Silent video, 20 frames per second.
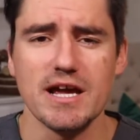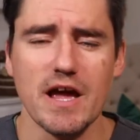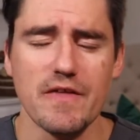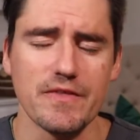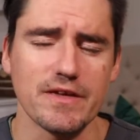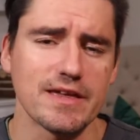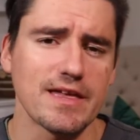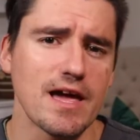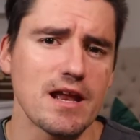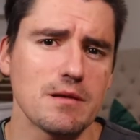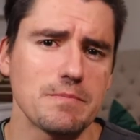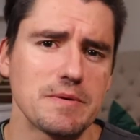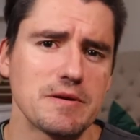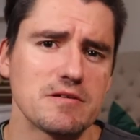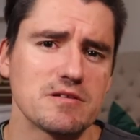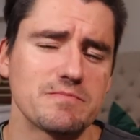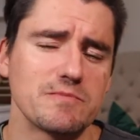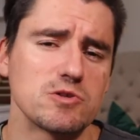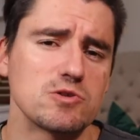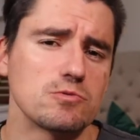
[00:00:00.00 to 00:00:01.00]
and the cat
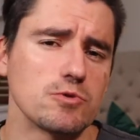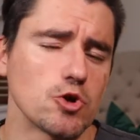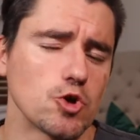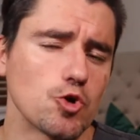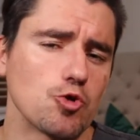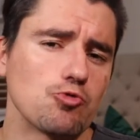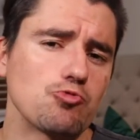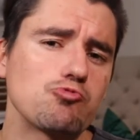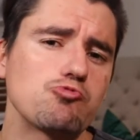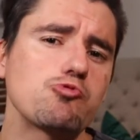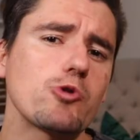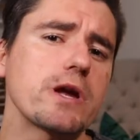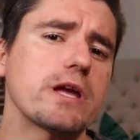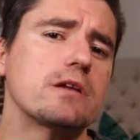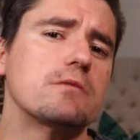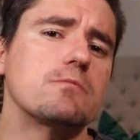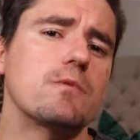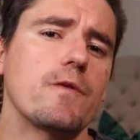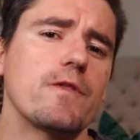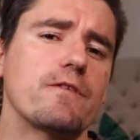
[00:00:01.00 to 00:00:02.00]
appears to be doing great